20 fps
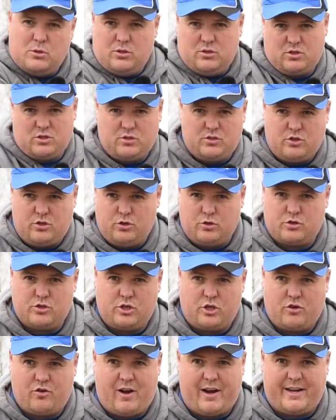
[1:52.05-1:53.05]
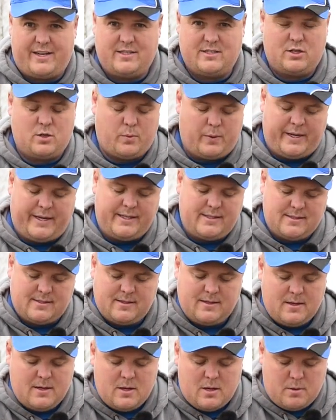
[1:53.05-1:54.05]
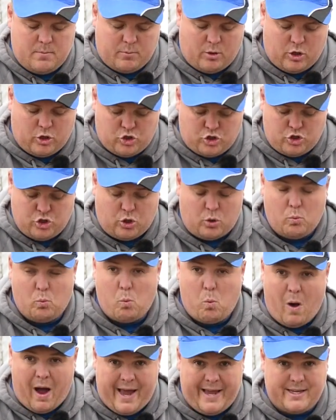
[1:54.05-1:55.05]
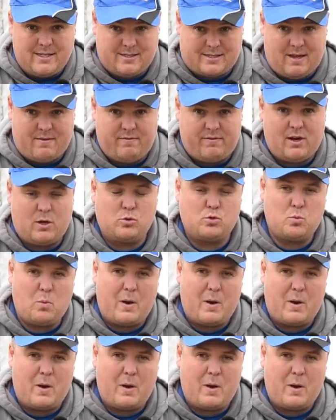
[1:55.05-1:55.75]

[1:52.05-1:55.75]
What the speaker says: all sorts of nooks and crannies in the weeds. But a short wire stem float.